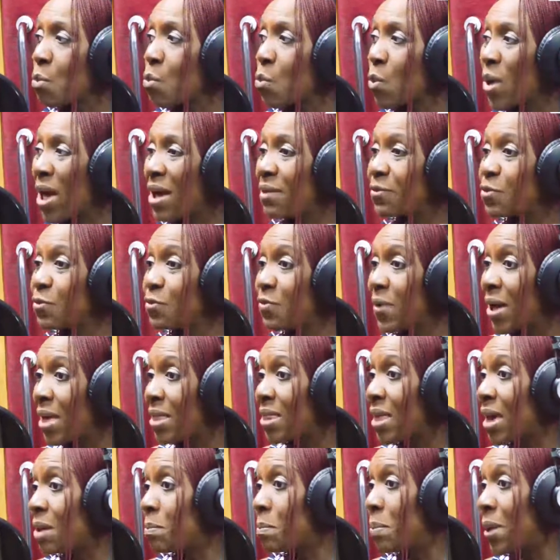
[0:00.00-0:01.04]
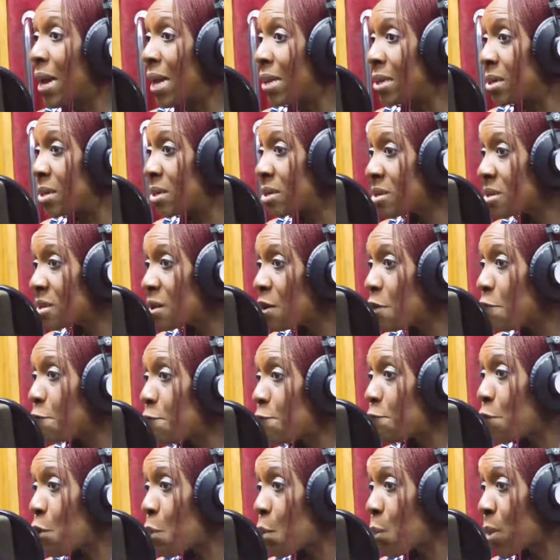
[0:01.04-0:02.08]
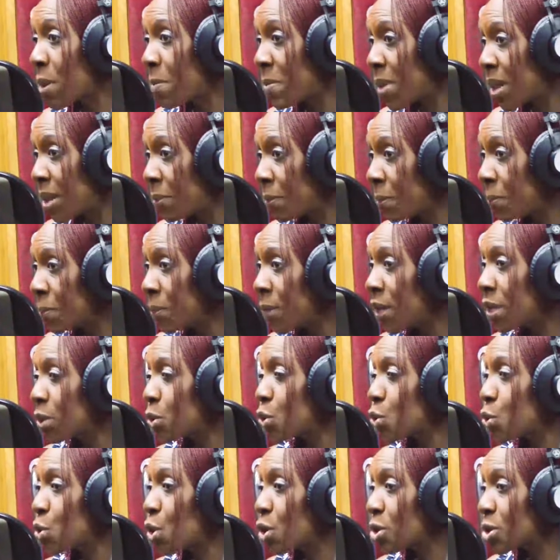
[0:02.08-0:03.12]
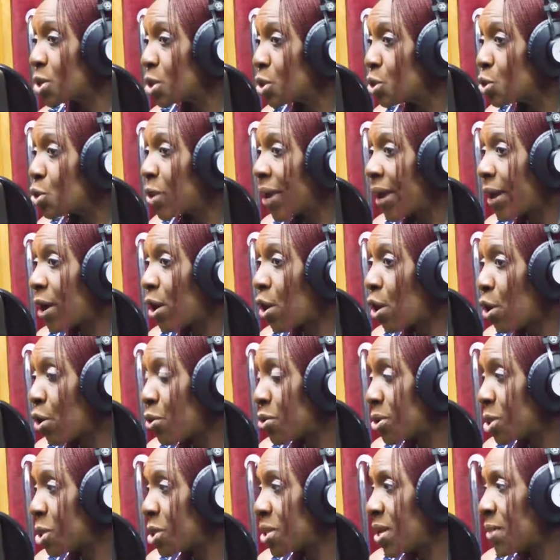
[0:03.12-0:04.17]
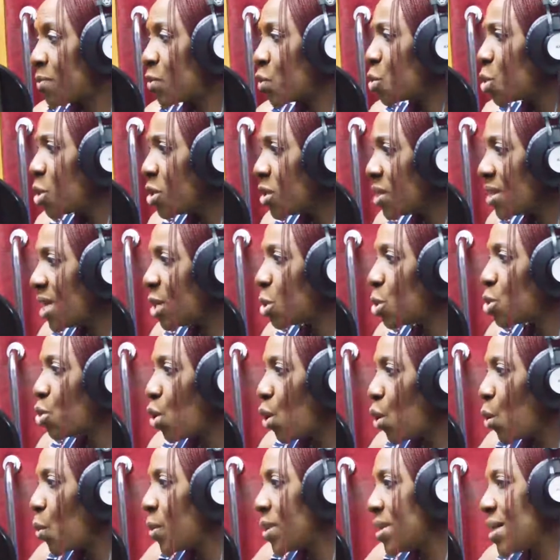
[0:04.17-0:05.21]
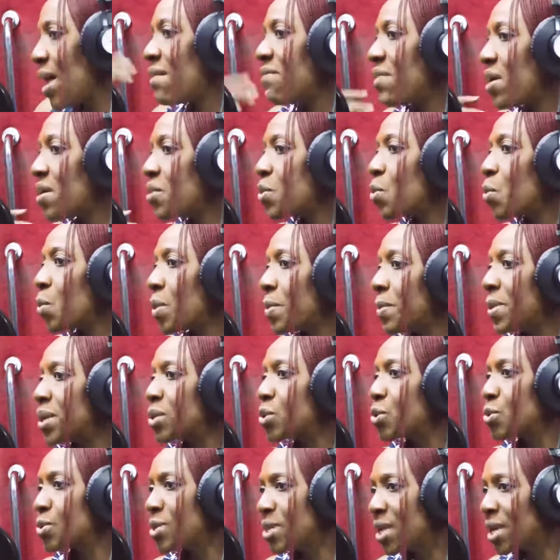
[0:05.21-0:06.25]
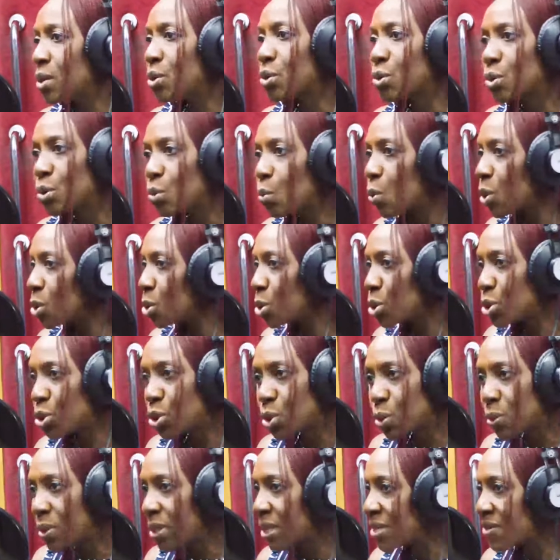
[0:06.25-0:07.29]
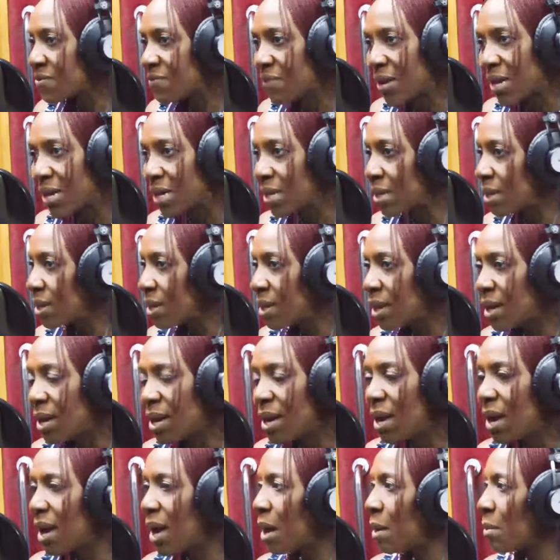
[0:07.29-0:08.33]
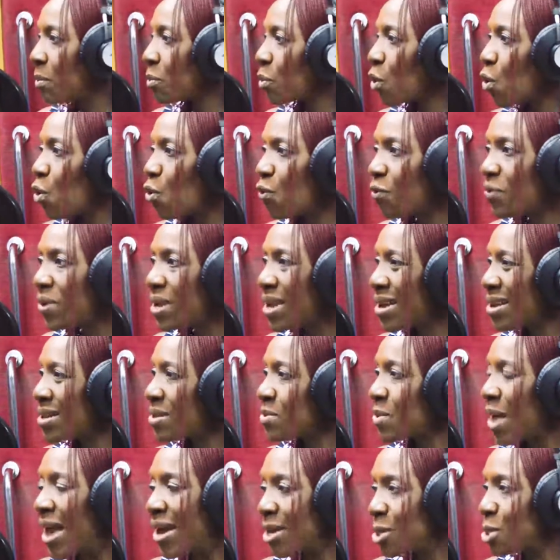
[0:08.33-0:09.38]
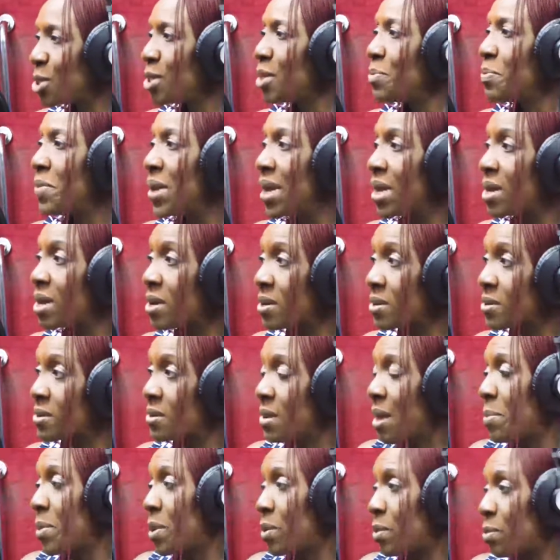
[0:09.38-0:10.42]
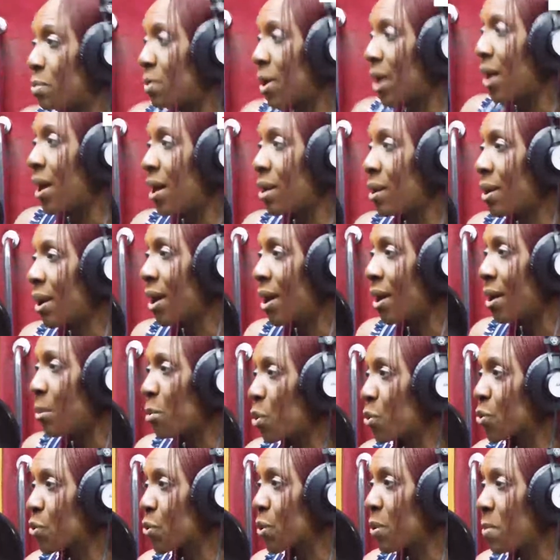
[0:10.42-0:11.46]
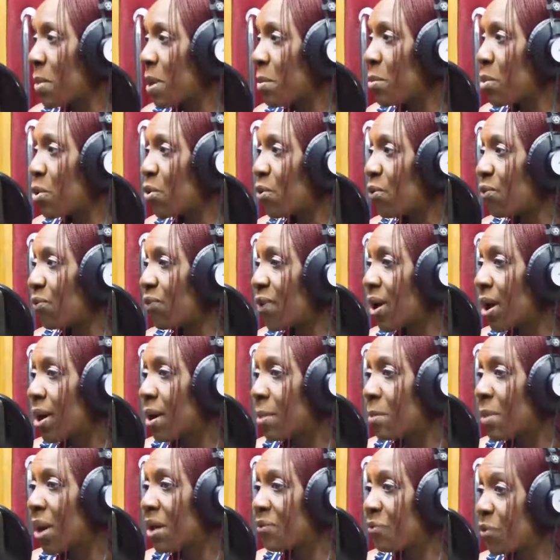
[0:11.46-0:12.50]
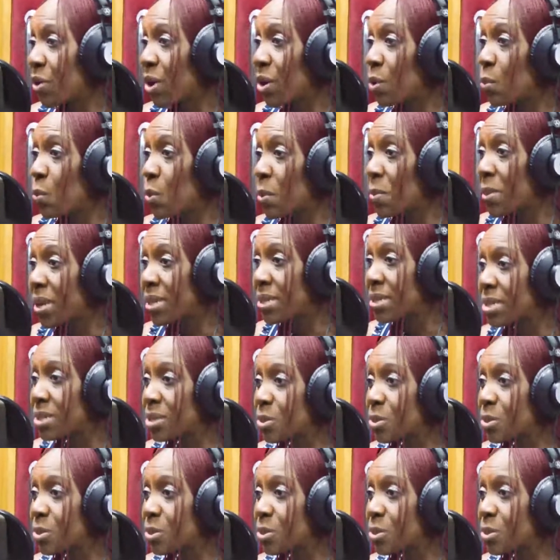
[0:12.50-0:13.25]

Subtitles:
we have to find that balance for women, to continue to encourage them. So they should always have other women to say, look, what you're doing is fine. COVID has actually made us, I am also a member of African Women's